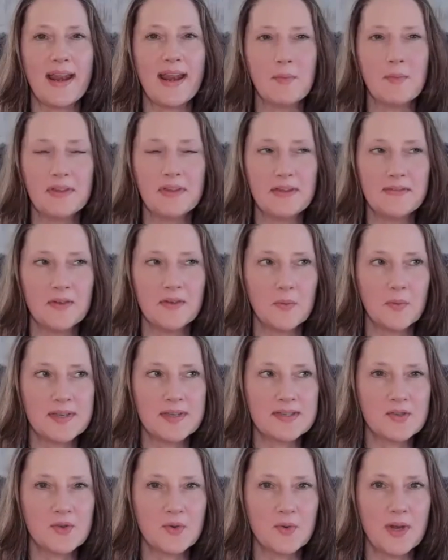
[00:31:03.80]
believe it
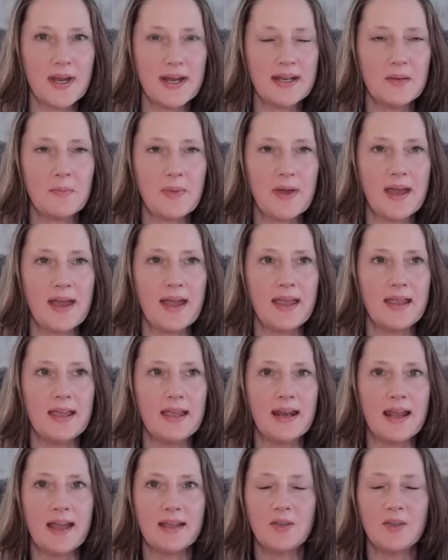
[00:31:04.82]
was created by
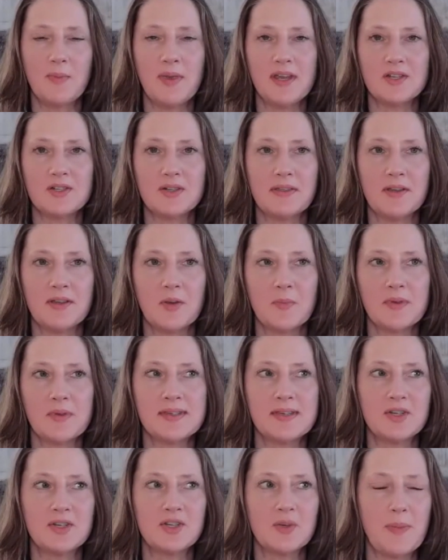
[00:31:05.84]
an occupational
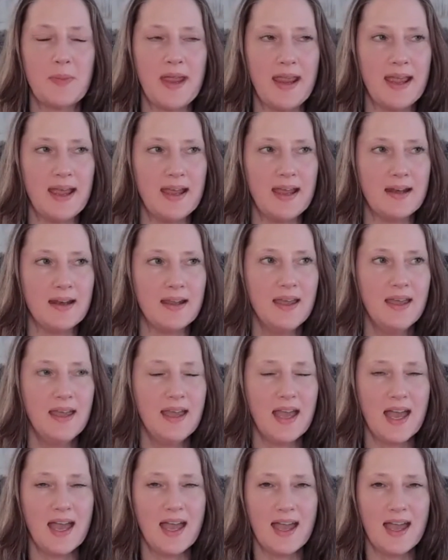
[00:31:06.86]
therapist in Japan,
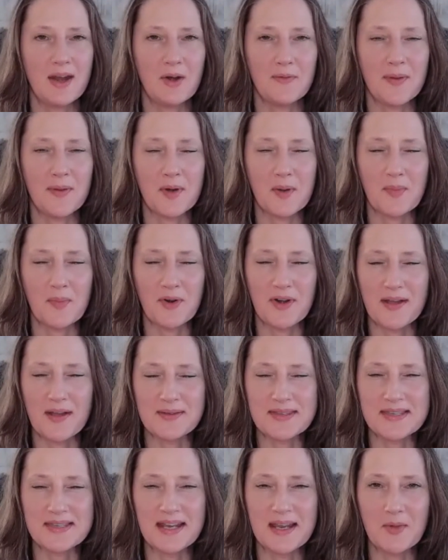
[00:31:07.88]
if I'm going to
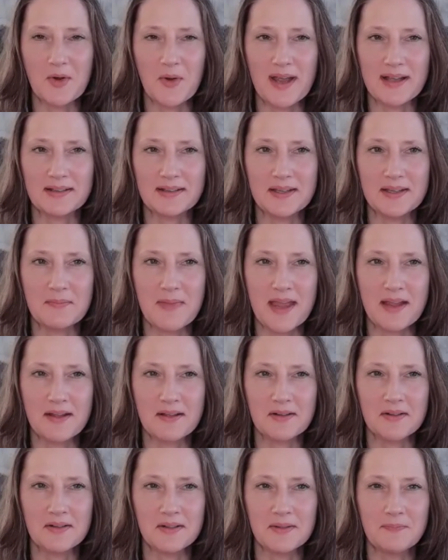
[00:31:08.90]
pronounce the name correctly,
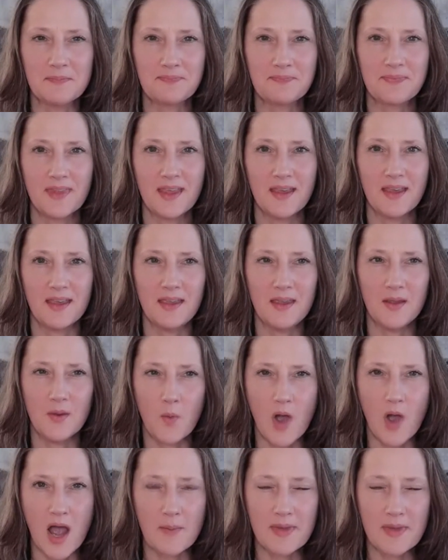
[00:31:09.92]
Michael
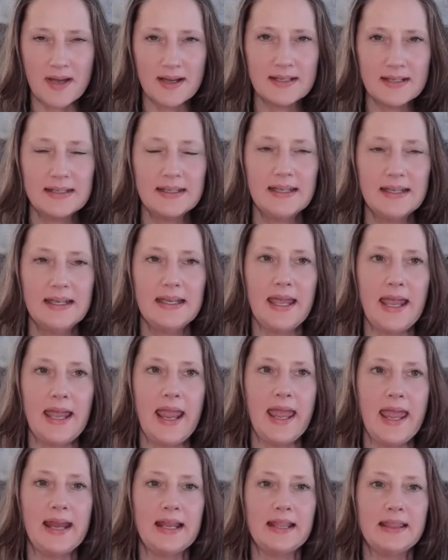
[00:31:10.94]
Iwama.
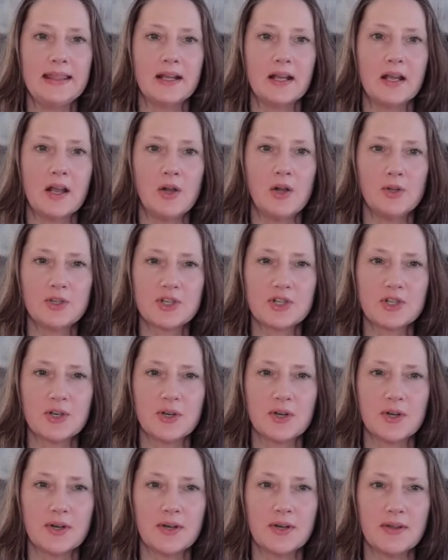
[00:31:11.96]
And in the
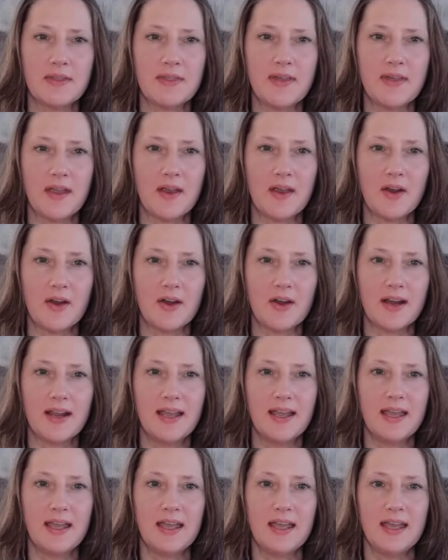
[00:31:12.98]
culture there,
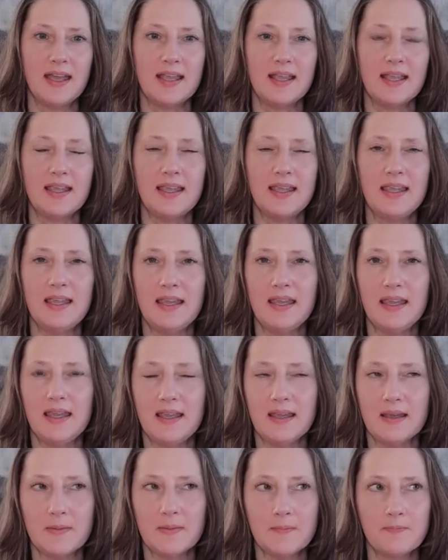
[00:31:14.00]

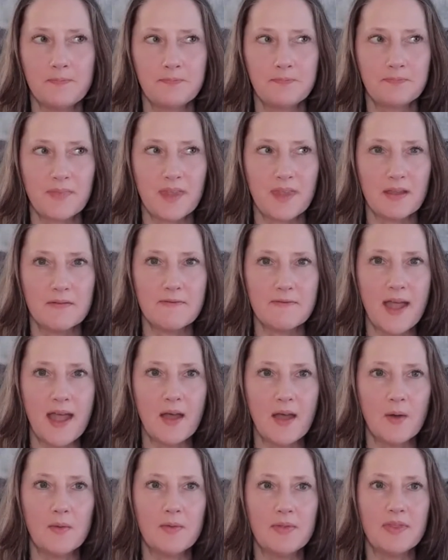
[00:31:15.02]
he
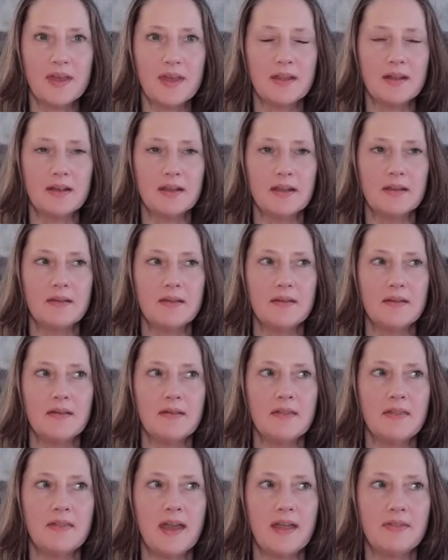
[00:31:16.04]
found that
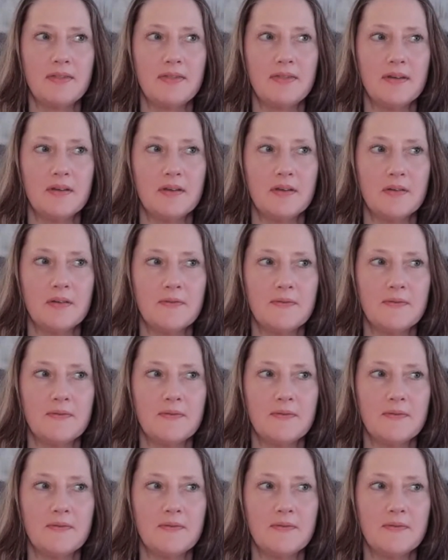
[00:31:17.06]
the